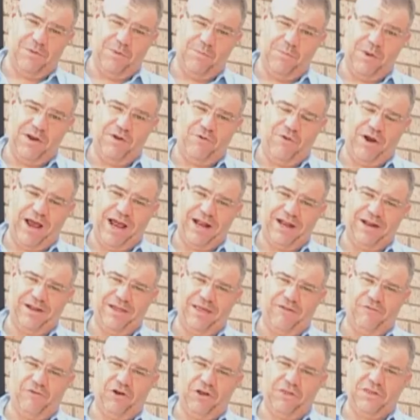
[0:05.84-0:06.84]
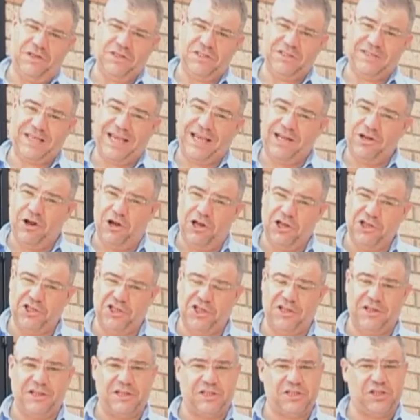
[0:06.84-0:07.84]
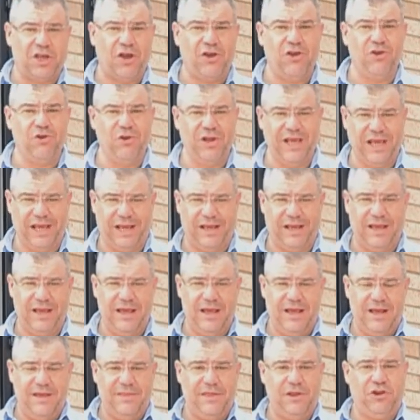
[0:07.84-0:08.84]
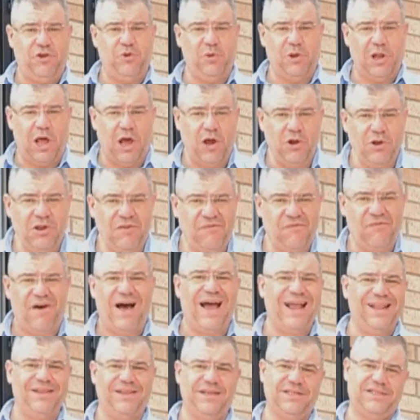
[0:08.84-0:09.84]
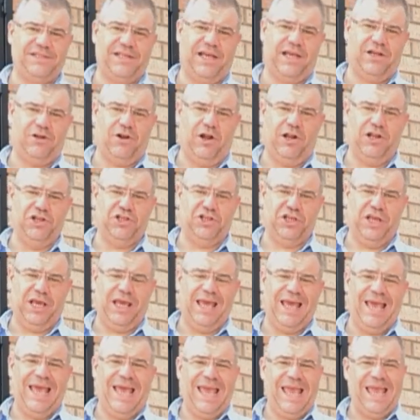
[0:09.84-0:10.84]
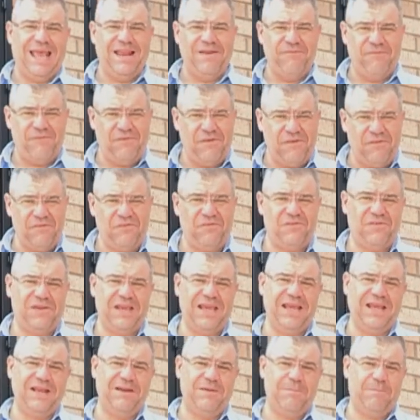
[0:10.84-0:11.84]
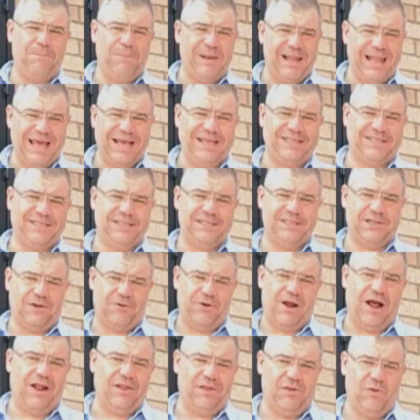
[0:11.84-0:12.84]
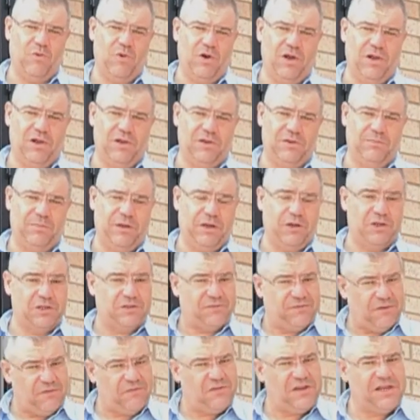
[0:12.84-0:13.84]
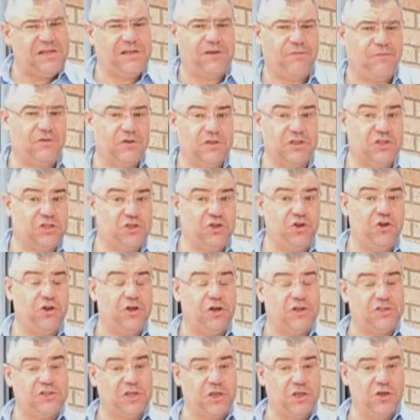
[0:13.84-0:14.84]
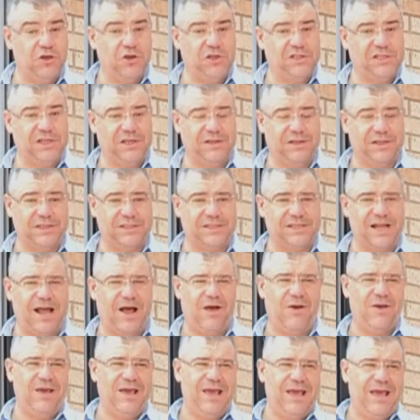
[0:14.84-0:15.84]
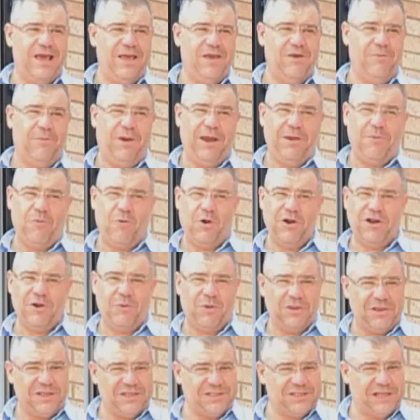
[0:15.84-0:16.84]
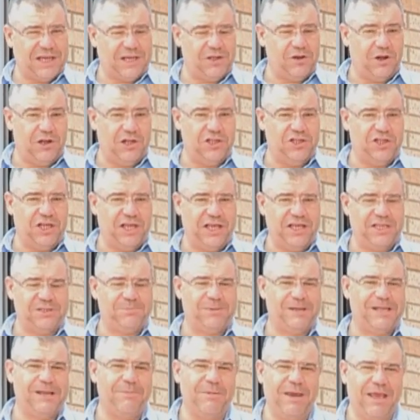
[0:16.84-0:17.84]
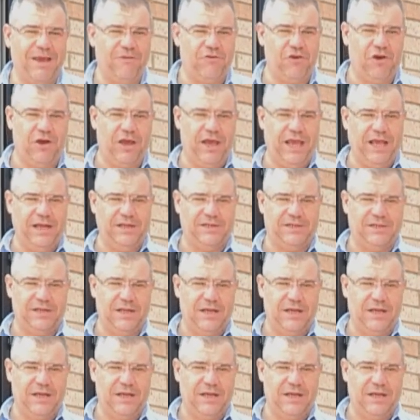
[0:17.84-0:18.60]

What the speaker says: in Midrand and they've got this technology that's so unique that you will only find this technology in 15 places around the world because 15 different studios are using this. Now, you may wonder what this technology is, but let me give you a hint.